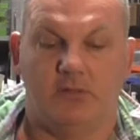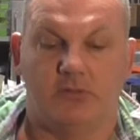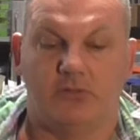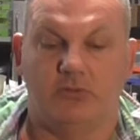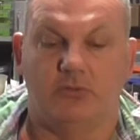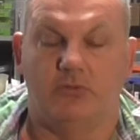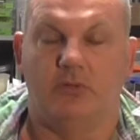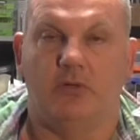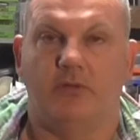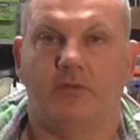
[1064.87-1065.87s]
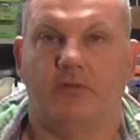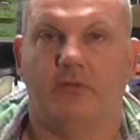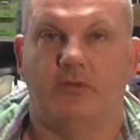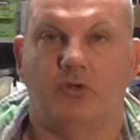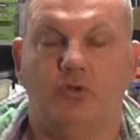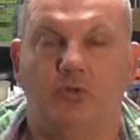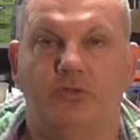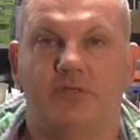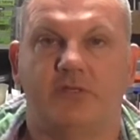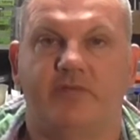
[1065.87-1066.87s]
So the
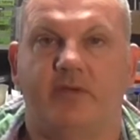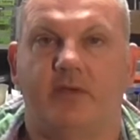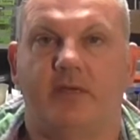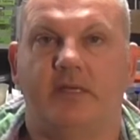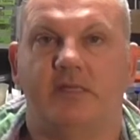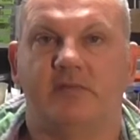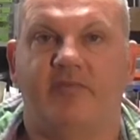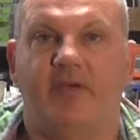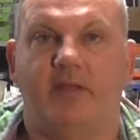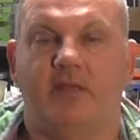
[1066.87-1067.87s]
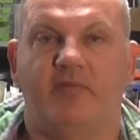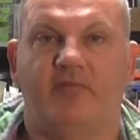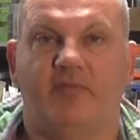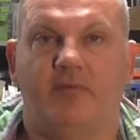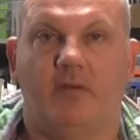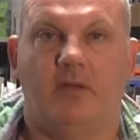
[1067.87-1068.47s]
coolness of it is effective.